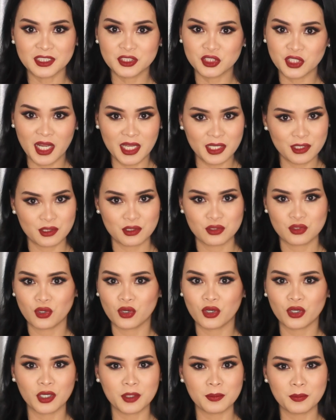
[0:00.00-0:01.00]

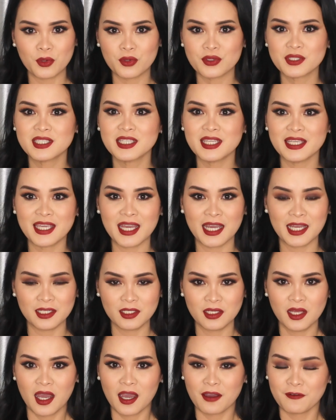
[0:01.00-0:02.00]
drugstore or mostly
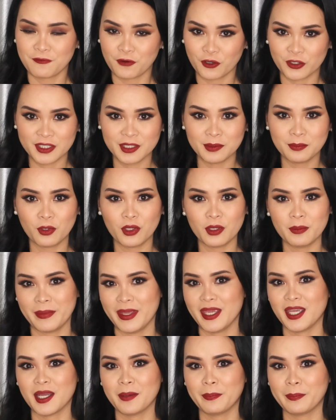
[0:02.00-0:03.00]
an affordable
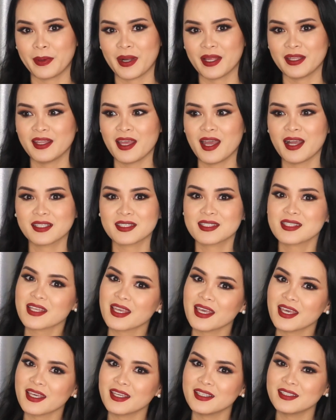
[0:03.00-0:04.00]
makeup products,
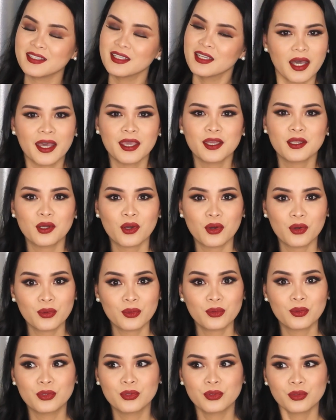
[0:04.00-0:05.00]
and I
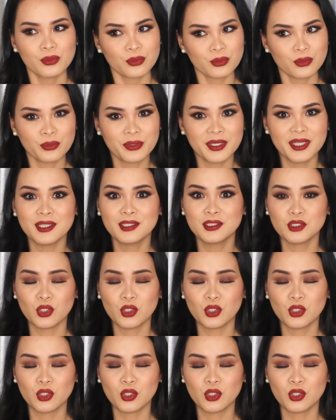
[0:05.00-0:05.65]
know we